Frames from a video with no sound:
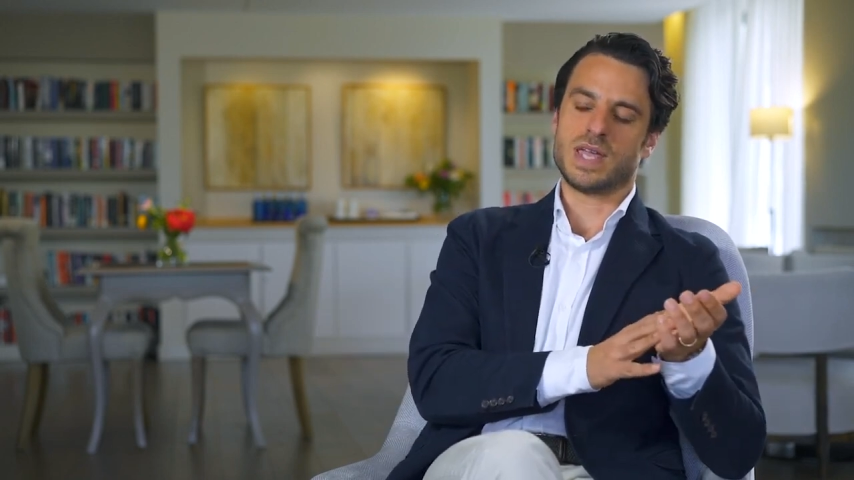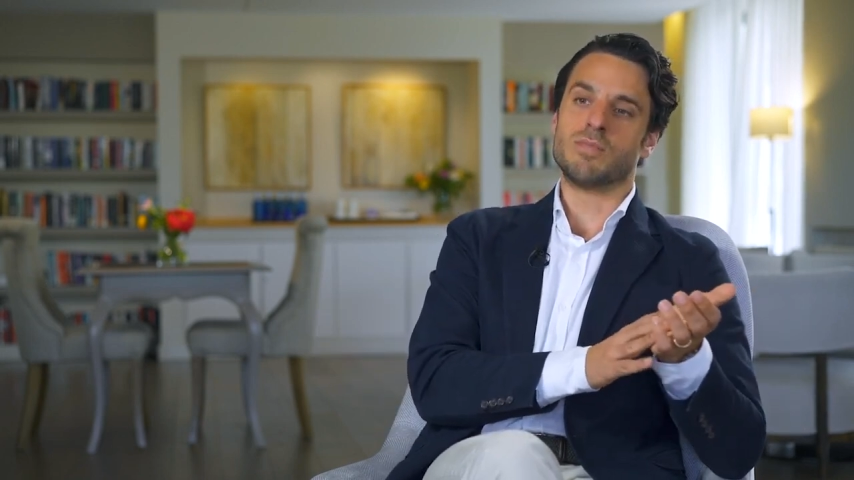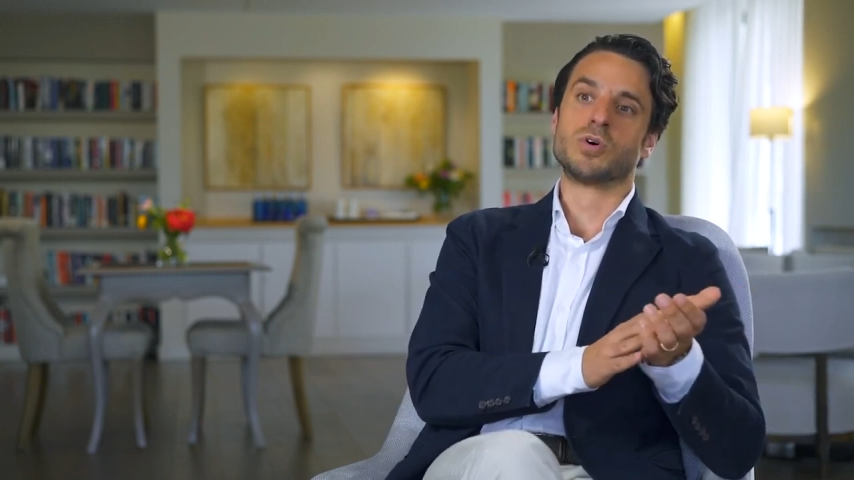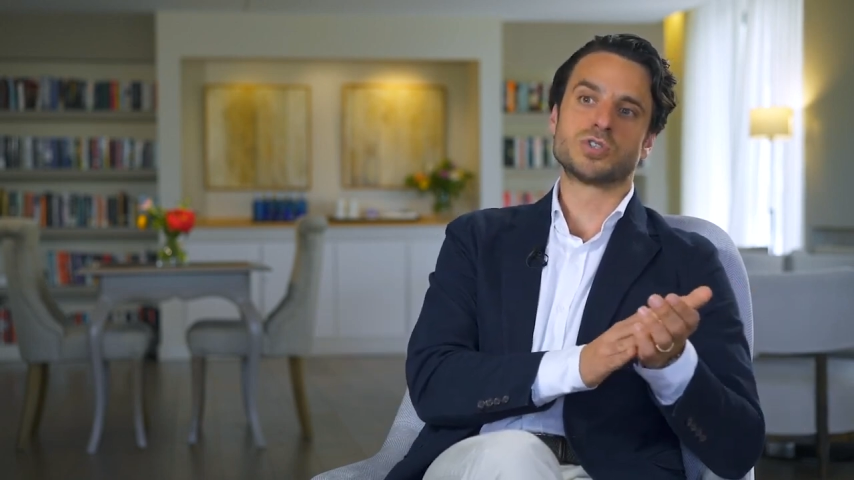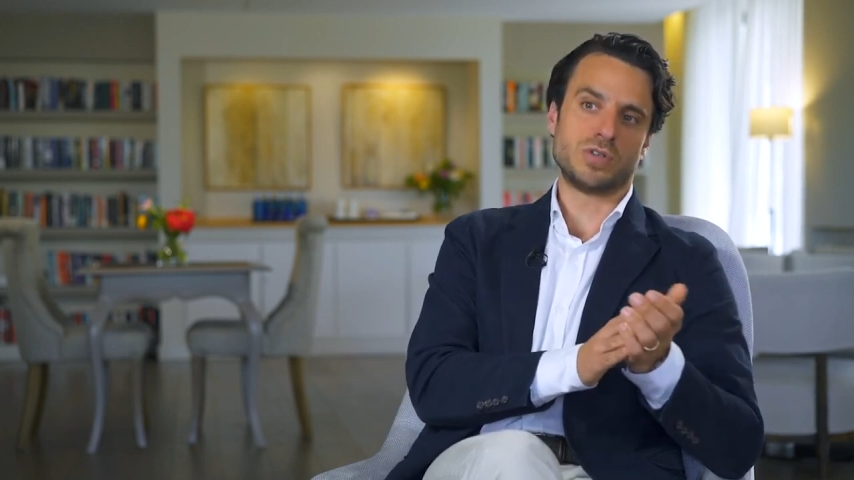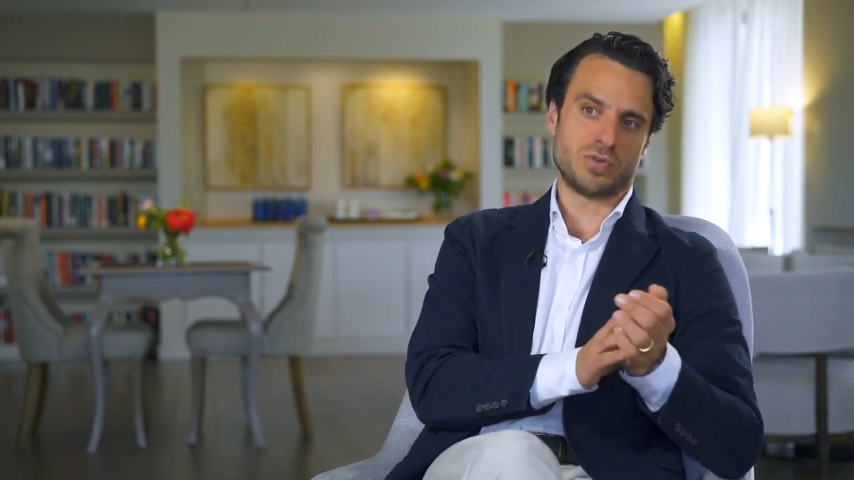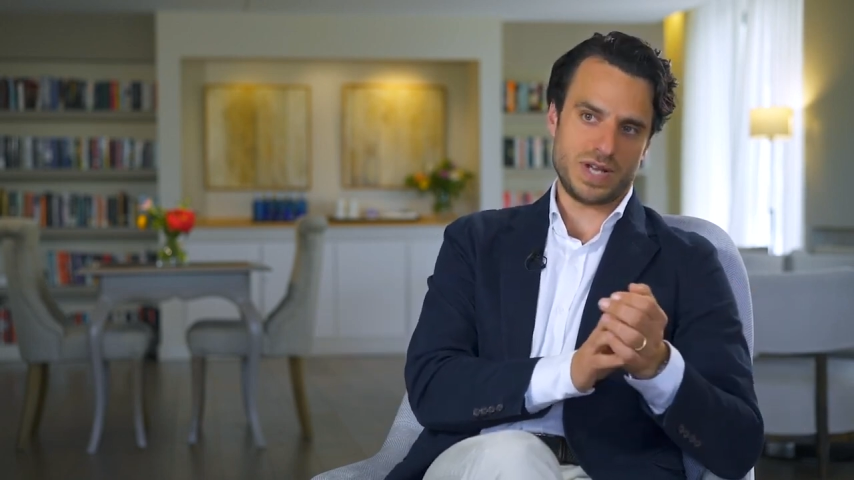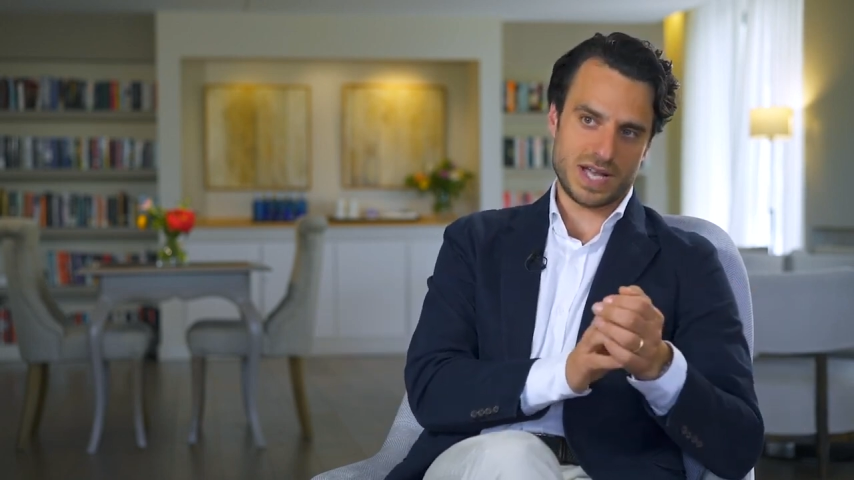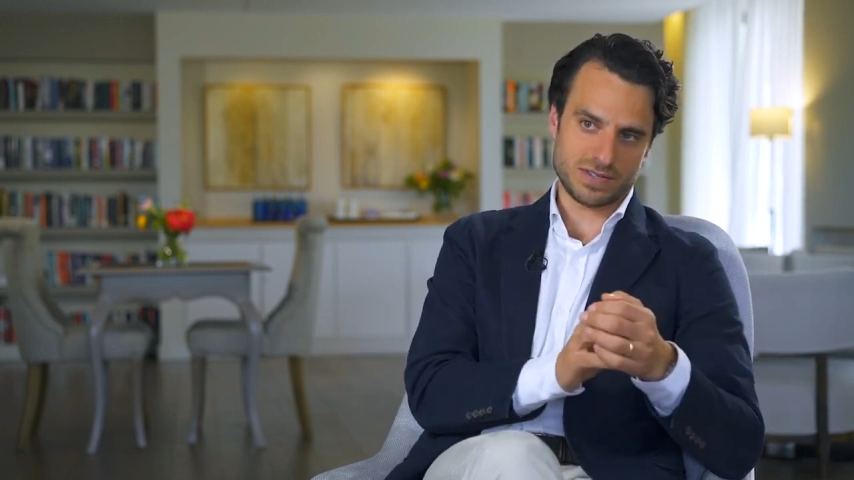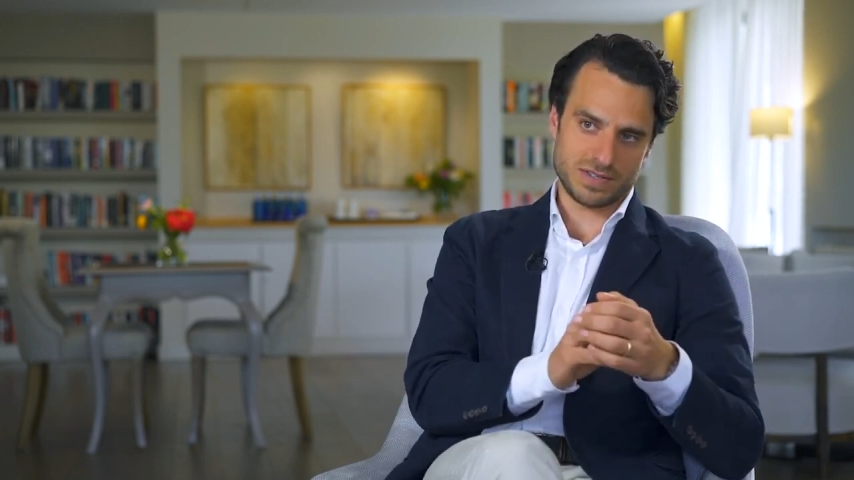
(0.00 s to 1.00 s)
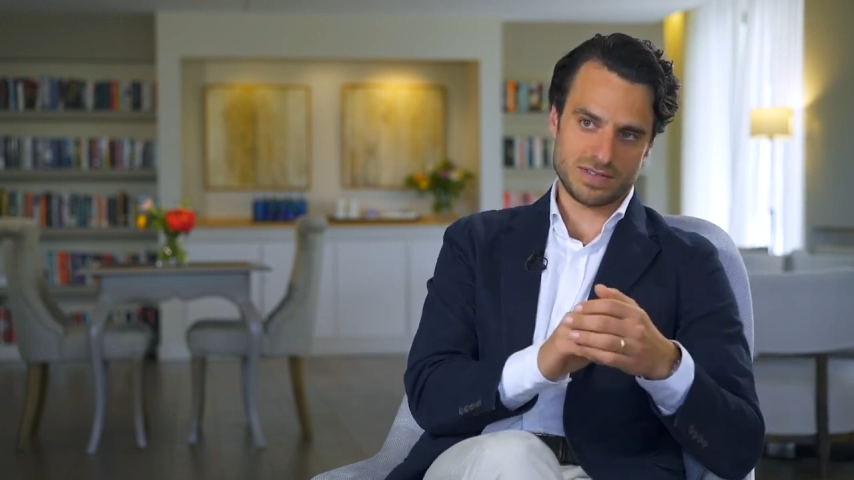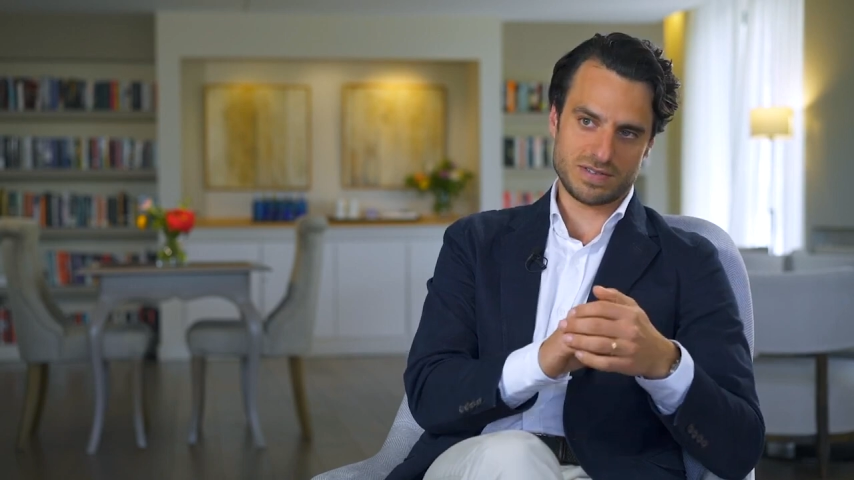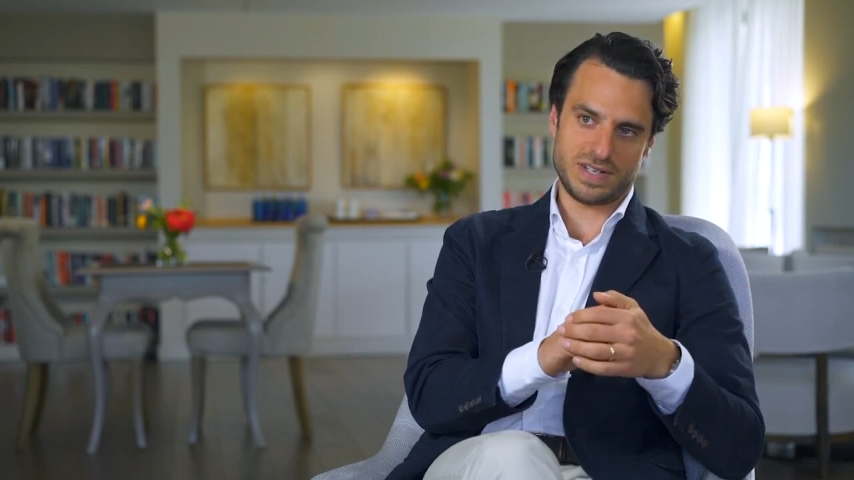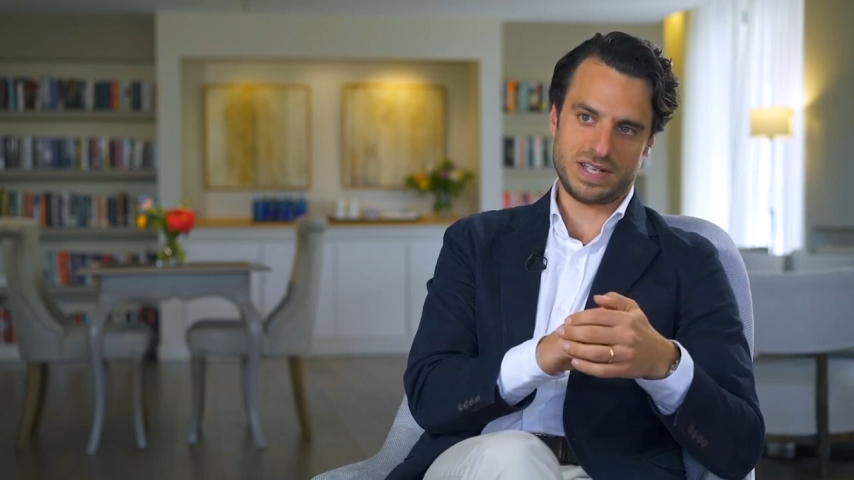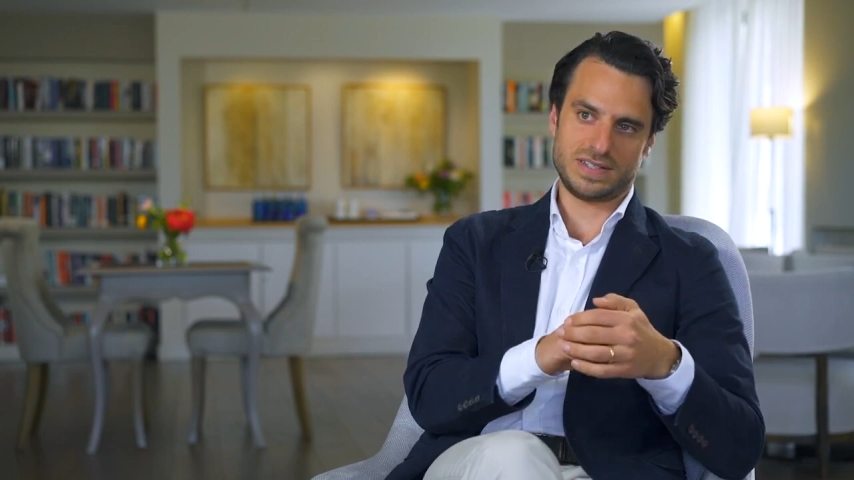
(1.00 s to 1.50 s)
emotional reactions
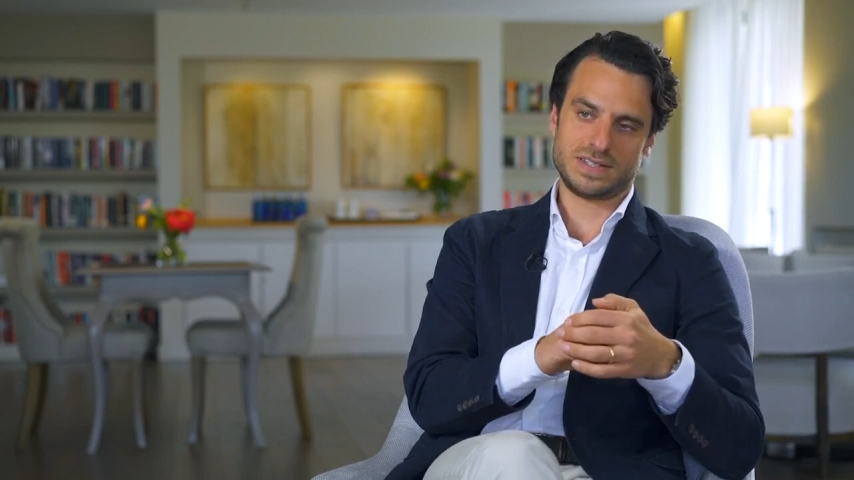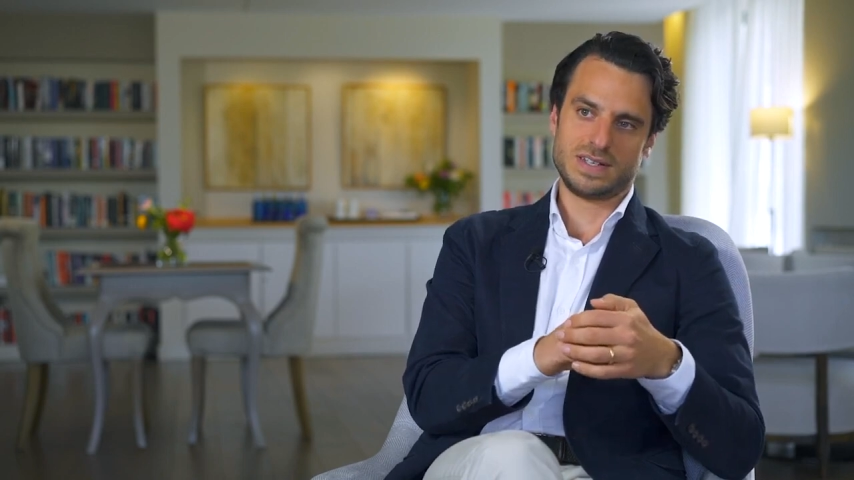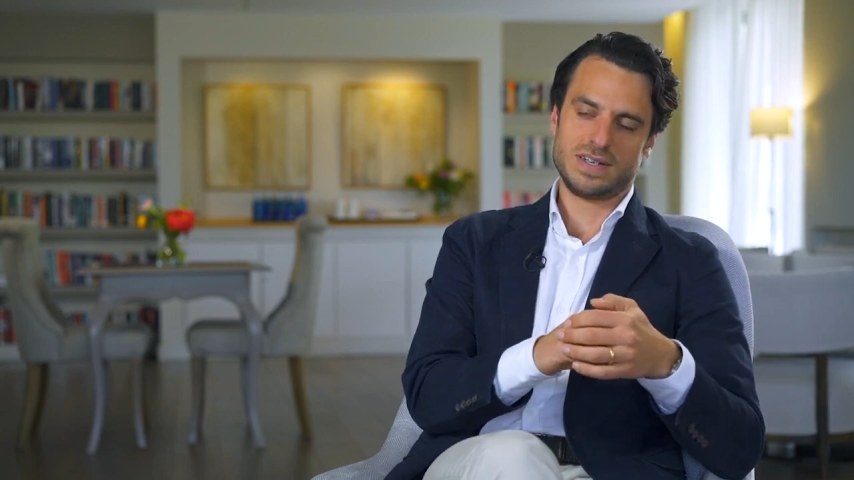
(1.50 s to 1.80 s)
to that.